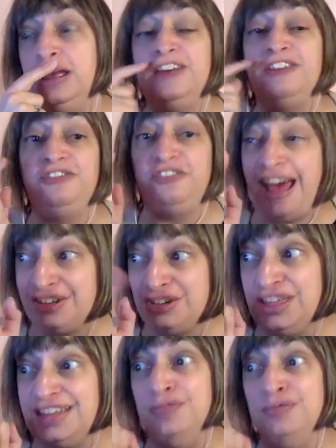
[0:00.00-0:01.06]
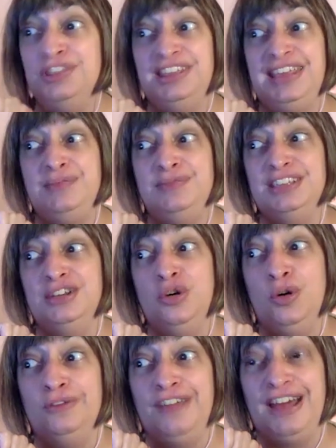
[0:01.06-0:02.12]
Factor that in with the game is in
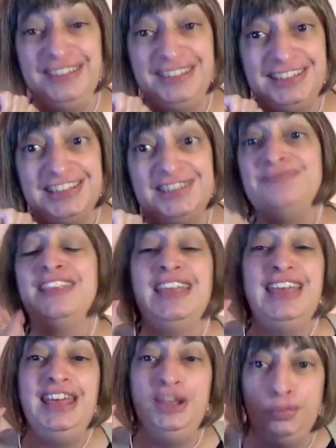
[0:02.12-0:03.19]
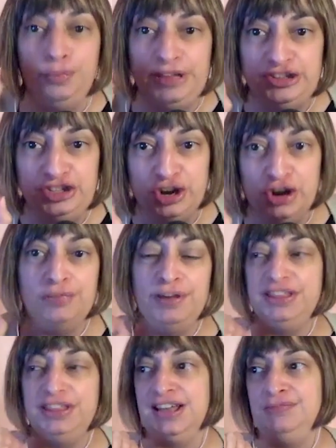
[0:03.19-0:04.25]
Corvallis. Mm-hmm. It'll be dark by the
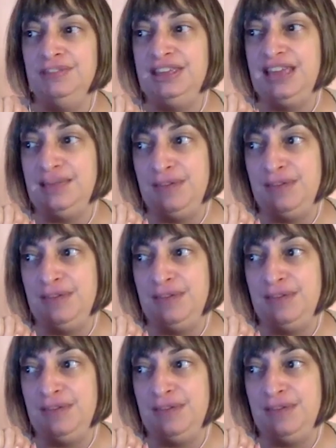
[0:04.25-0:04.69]
time the game